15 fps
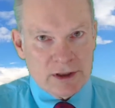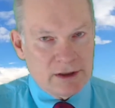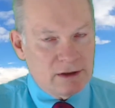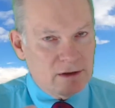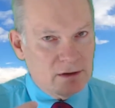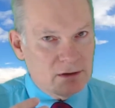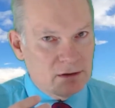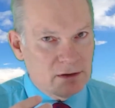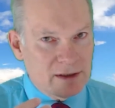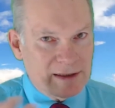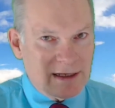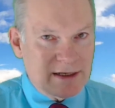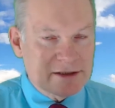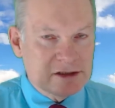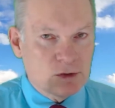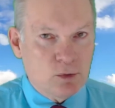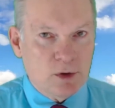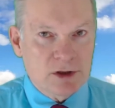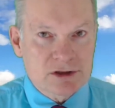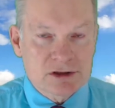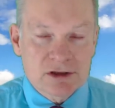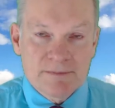and the analogy
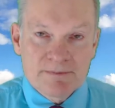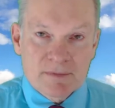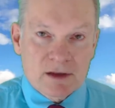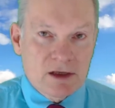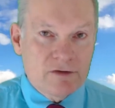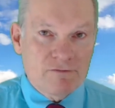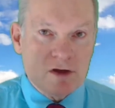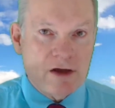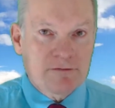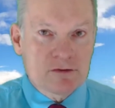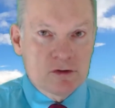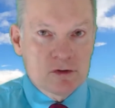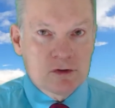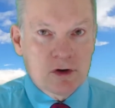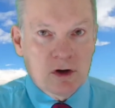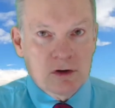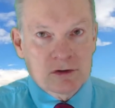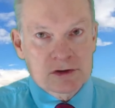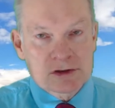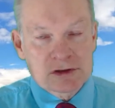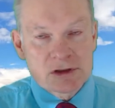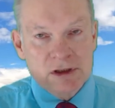was if you have two
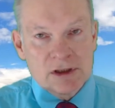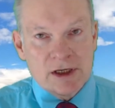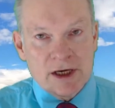dogs